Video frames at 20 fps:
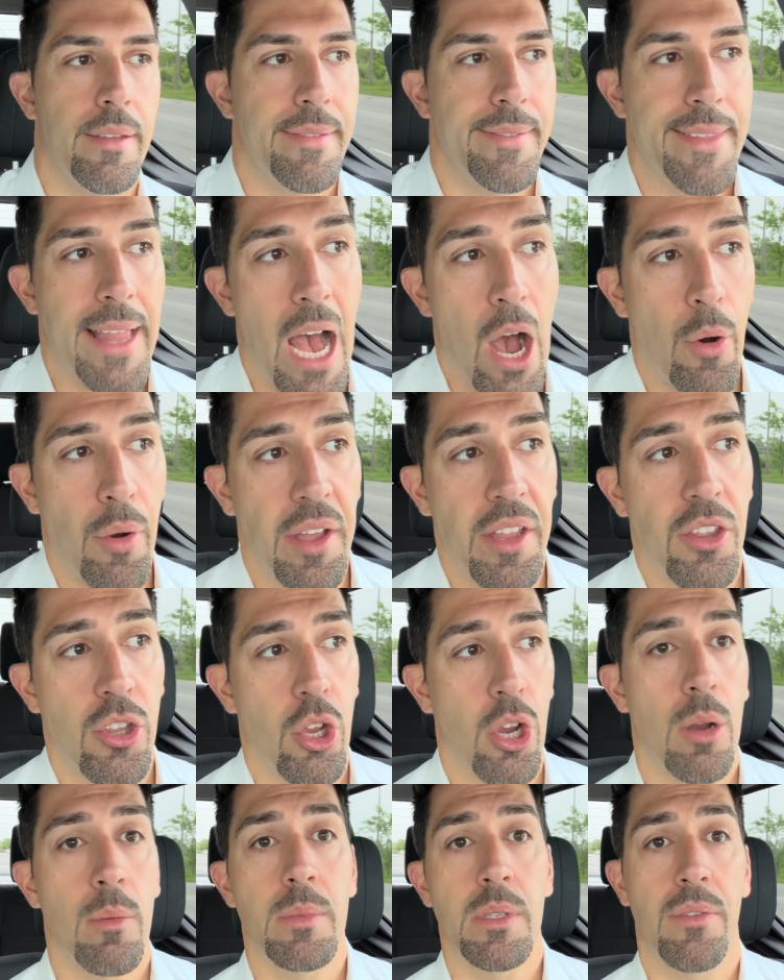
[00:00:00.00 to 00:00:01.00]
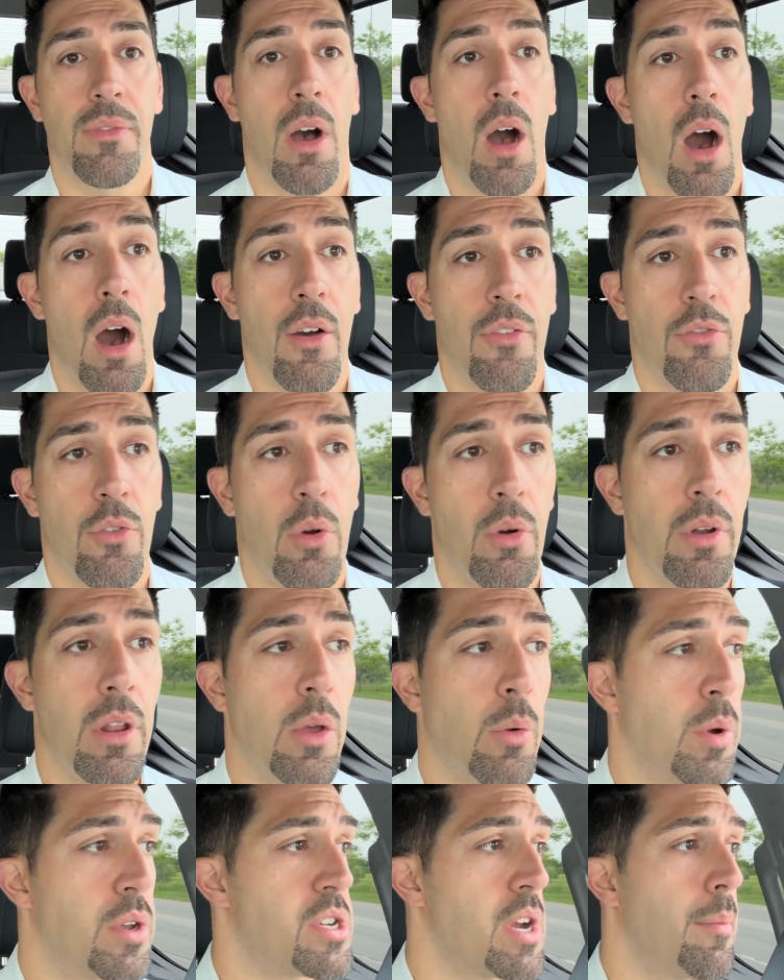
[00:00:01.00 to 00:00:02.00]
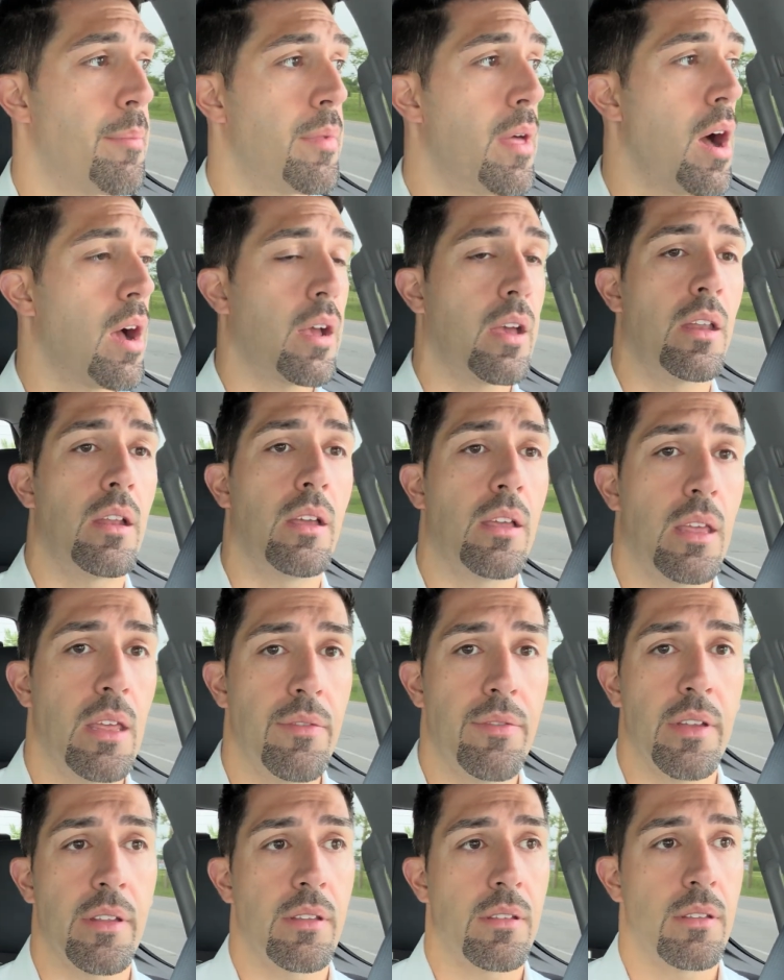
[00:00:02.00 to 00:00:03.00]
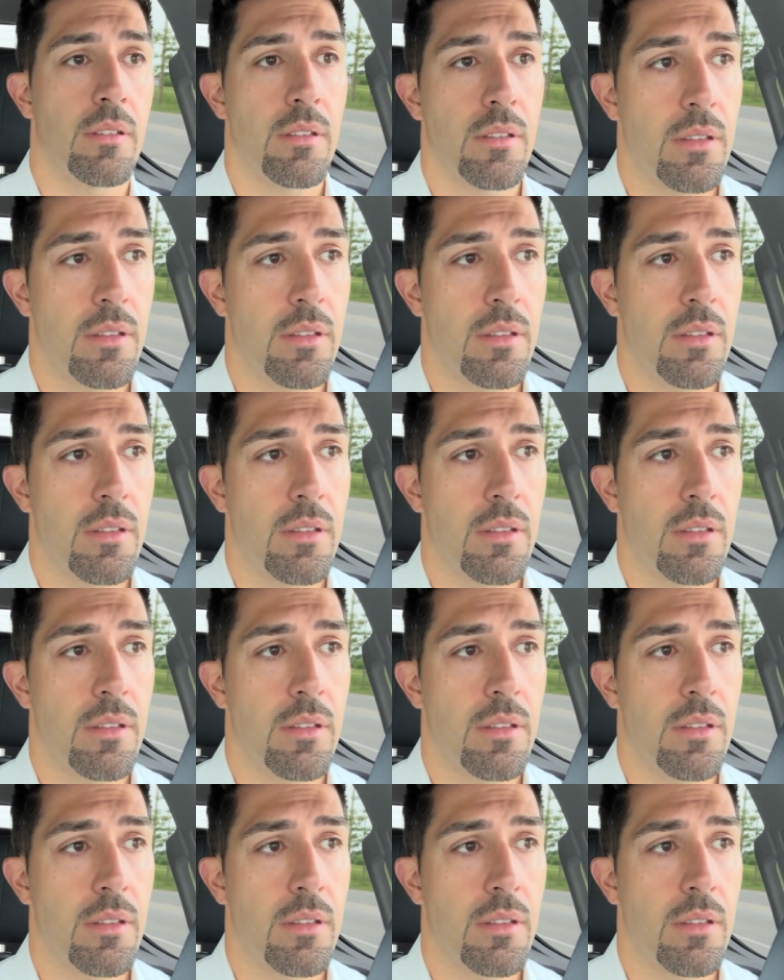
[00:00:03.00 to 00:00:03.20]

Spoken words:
Now, in terms of off-roading, which I'm not going to even